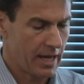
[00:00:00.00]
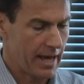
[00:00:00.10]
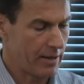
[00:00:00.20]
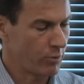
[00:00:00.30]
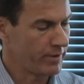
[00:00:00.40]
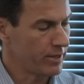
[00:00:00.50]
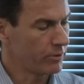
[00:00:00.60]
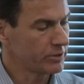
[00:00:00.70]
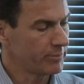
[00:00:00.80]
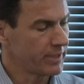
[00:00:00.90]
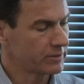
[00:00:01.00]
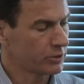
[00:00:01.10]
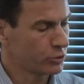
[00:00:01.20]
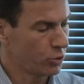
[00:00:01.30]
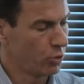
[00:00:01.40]
And when they know something's
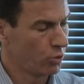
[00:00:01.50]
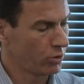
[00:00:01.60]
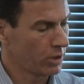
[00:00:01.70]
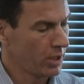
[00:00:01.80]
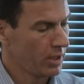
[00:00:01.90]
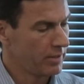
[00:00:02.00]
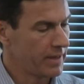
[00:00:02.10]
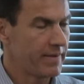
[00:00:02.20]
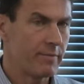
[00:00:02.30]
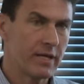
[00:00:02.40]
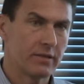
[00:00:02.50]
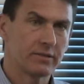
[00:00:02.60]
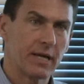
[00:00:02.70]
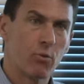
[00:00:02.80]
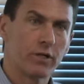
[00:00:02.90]
a tool, then they begin to
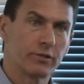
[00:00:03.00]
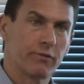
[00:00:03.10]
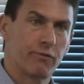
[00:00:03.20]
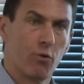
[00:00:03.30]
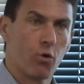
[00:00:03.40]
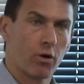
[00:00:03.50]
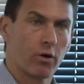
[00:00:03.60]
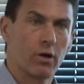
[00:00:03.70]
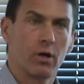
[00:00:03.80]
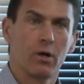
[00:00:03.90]
say, what is it for?